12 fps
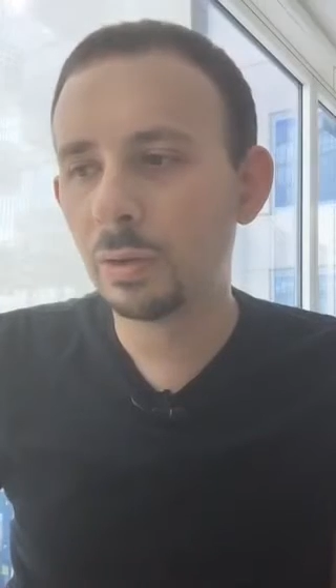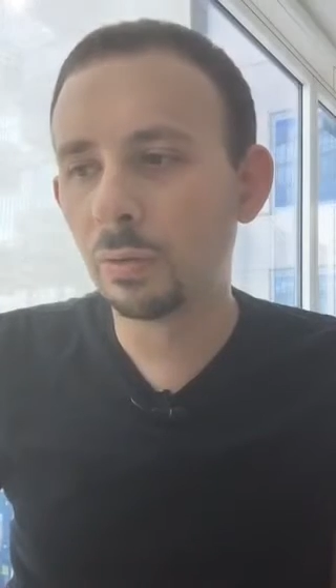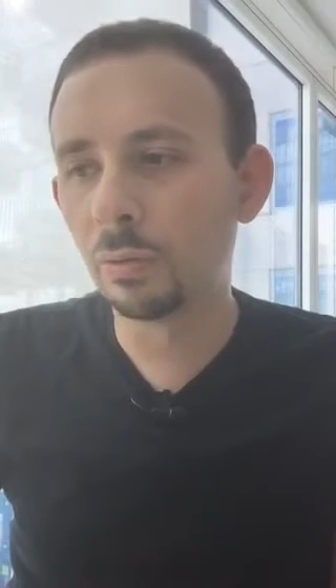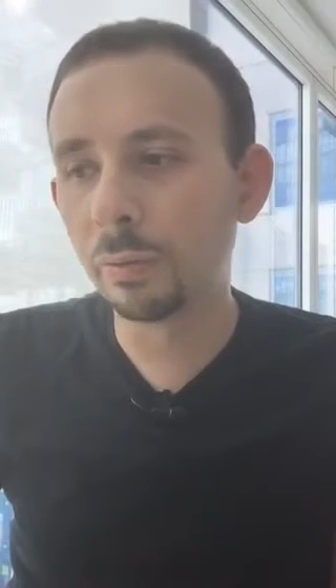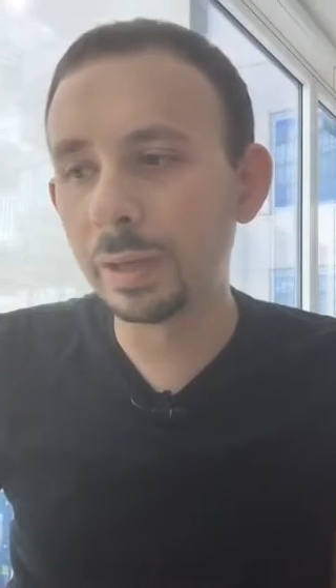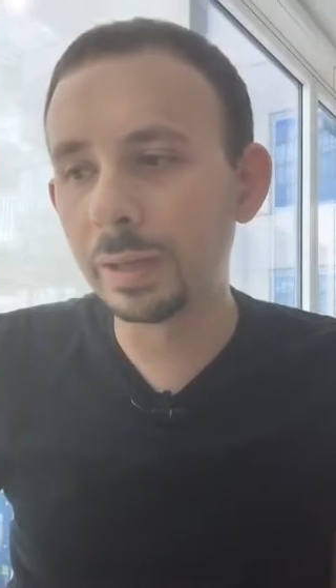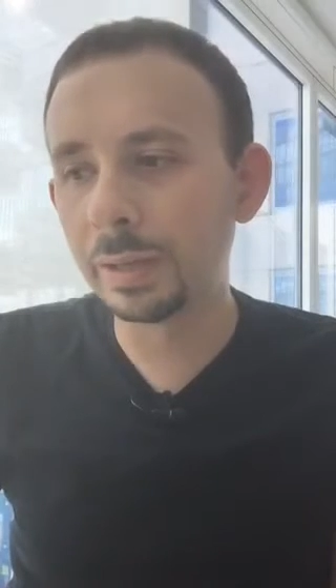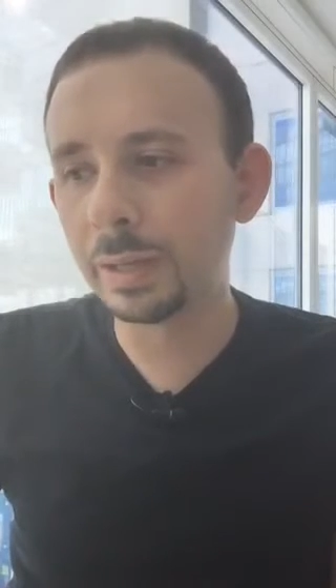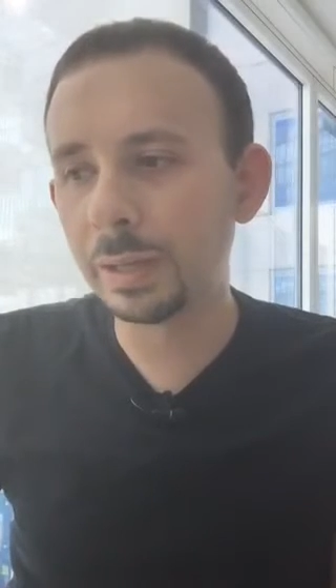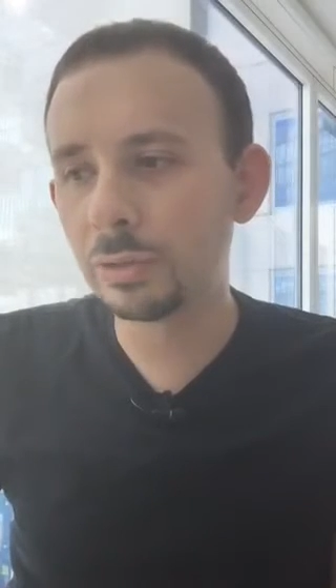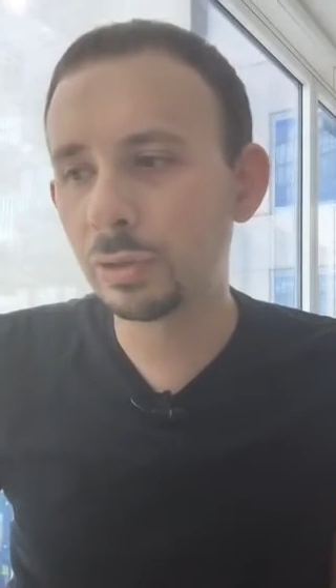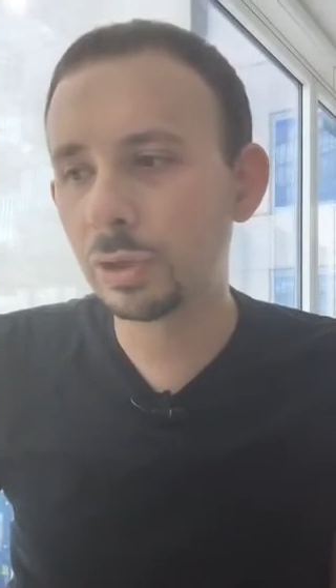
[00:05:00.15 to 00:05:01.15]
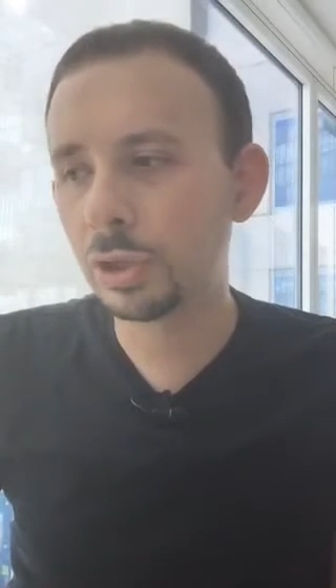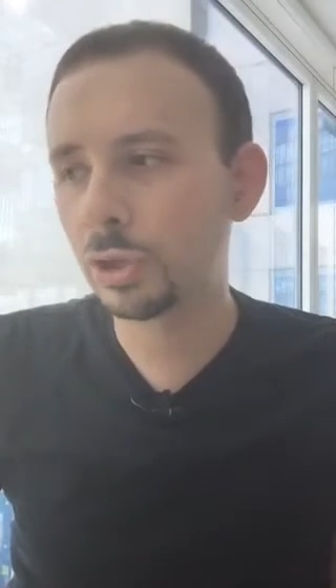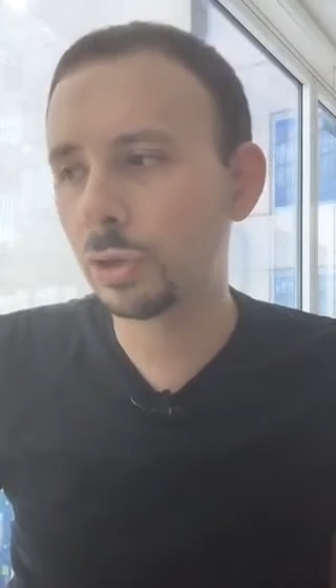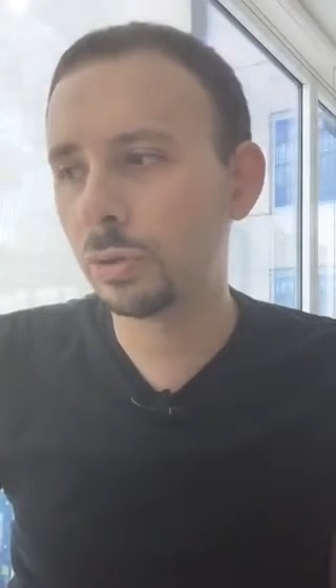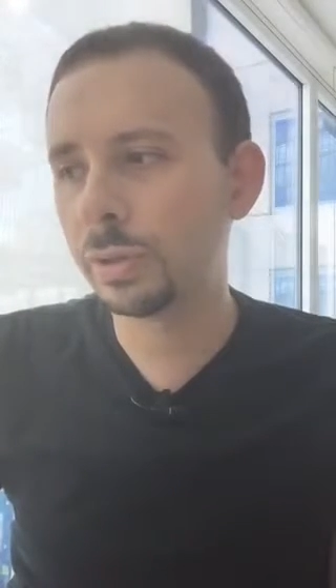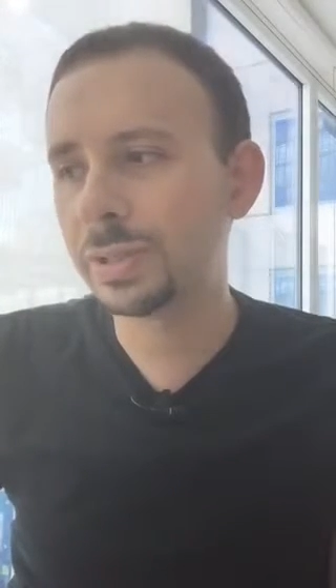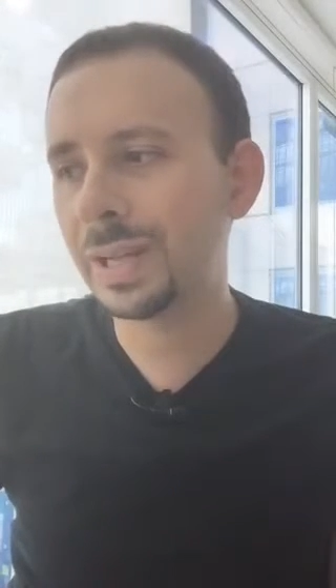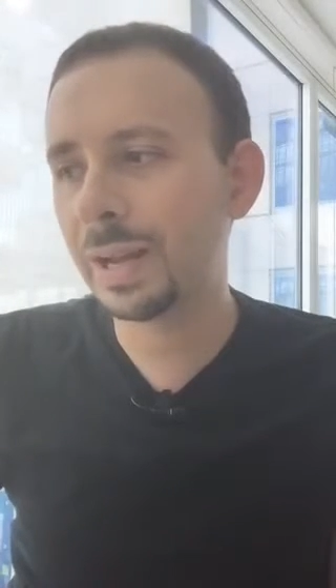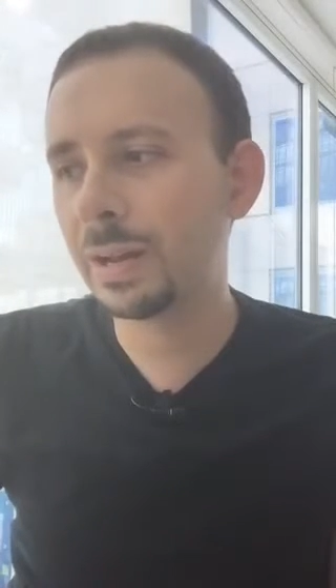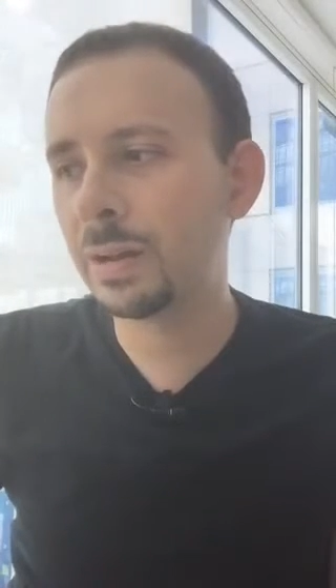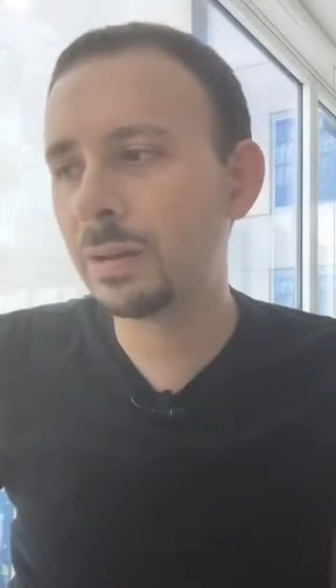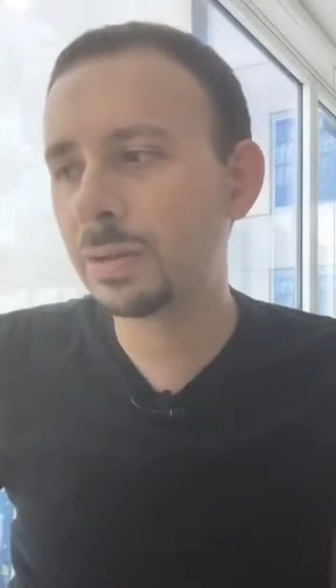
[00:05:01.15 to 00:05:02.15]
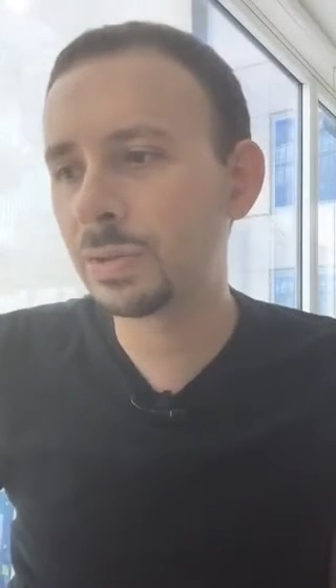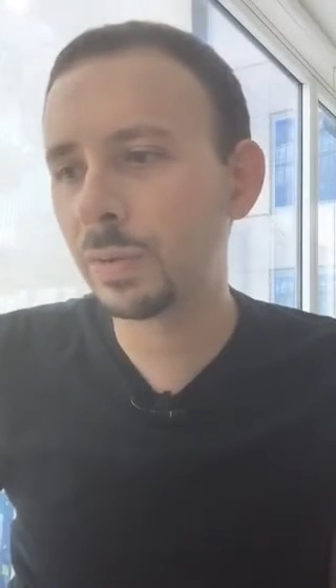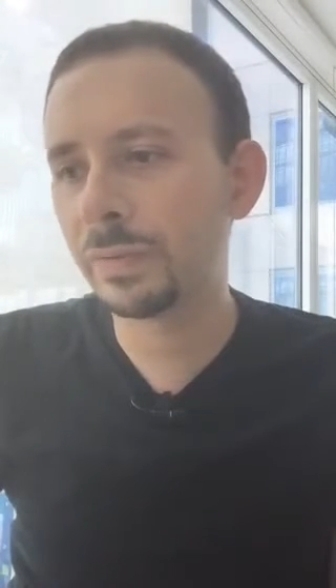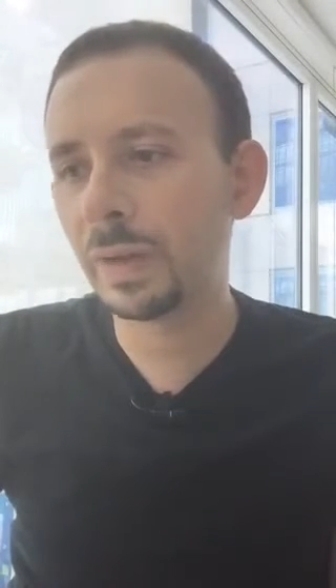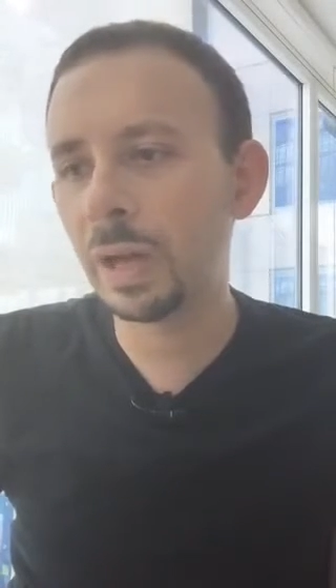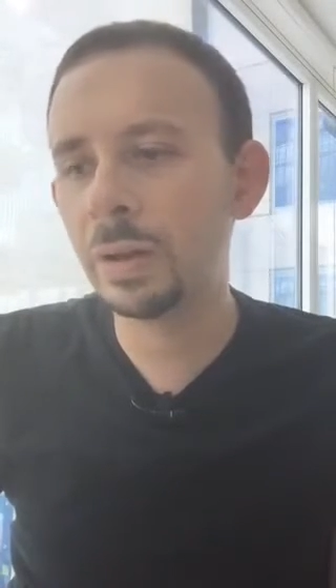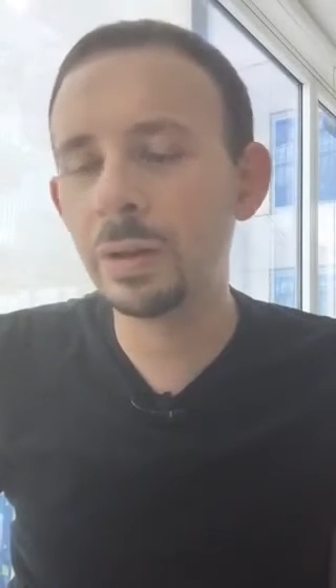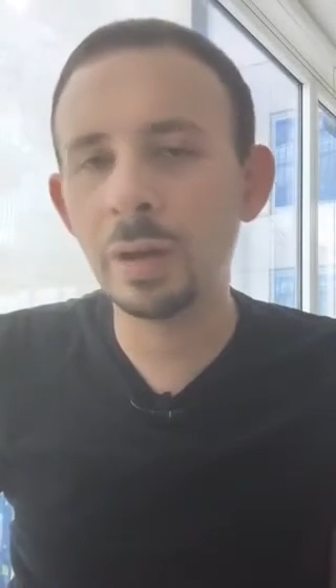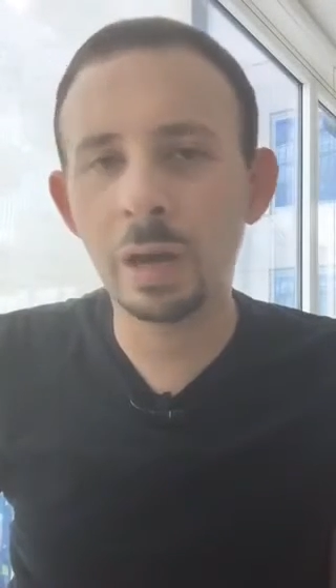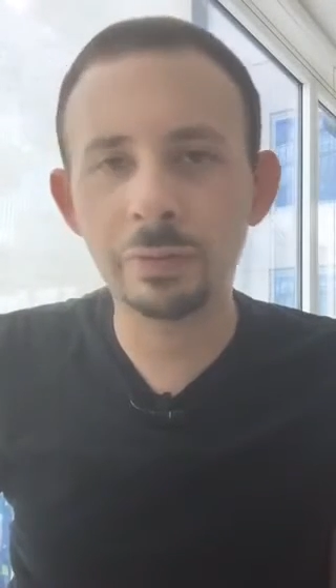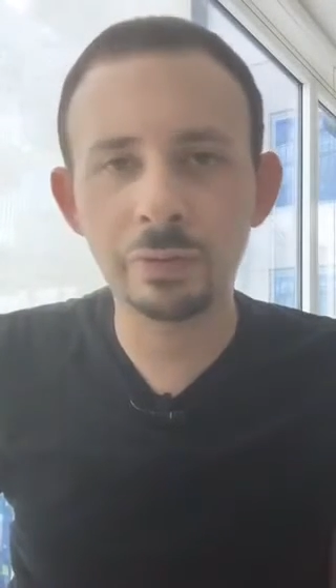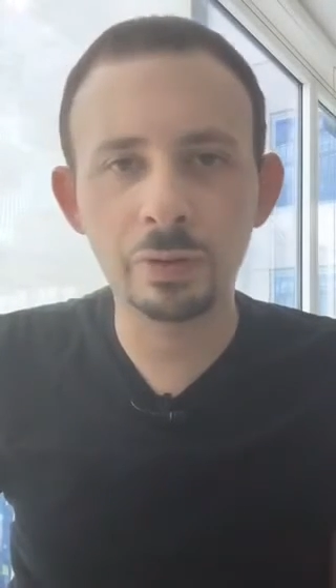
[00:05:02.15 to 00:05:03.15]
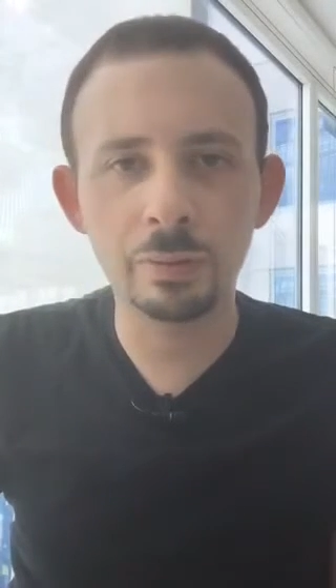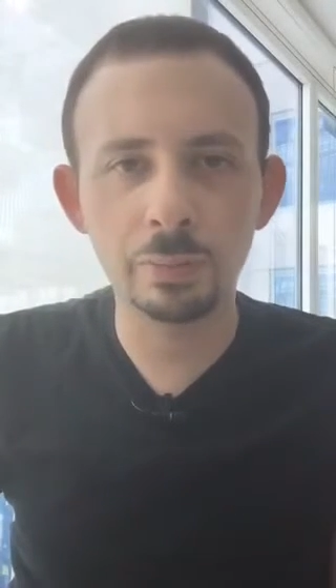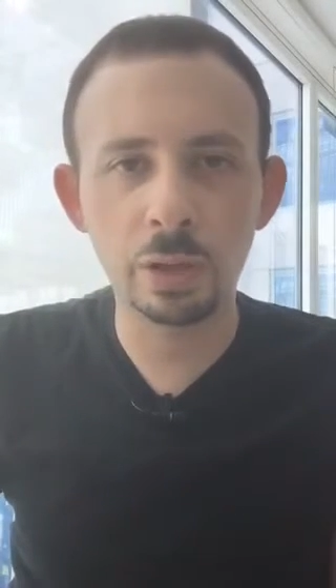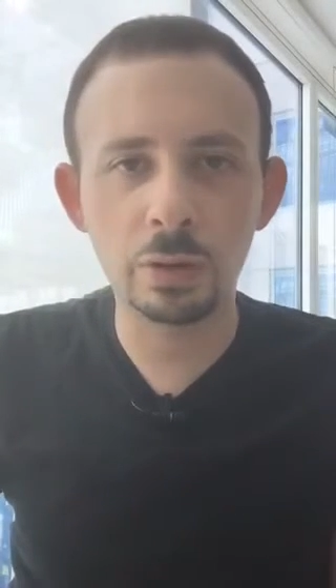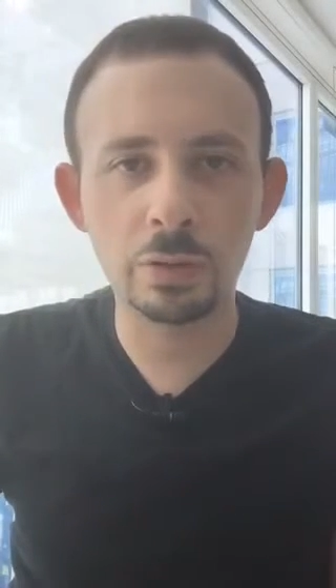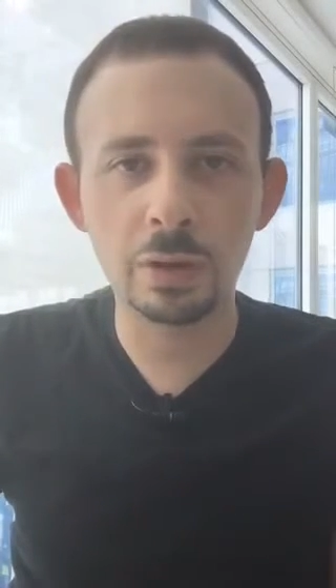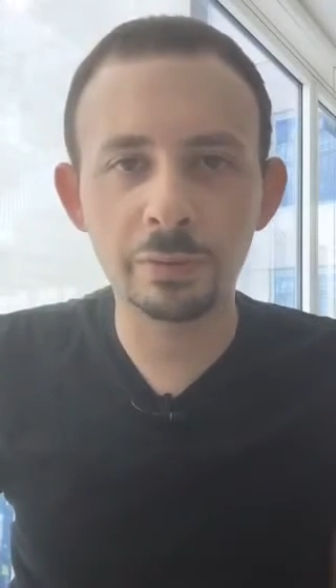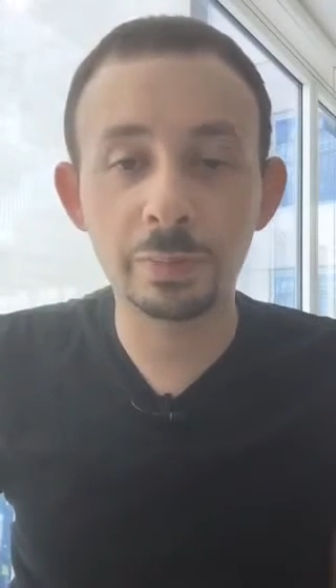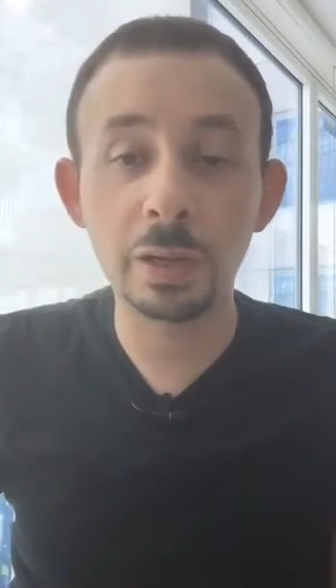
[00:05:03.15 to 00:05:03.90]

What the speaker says: really a traditional, it's not a sort of enough for a blow-off,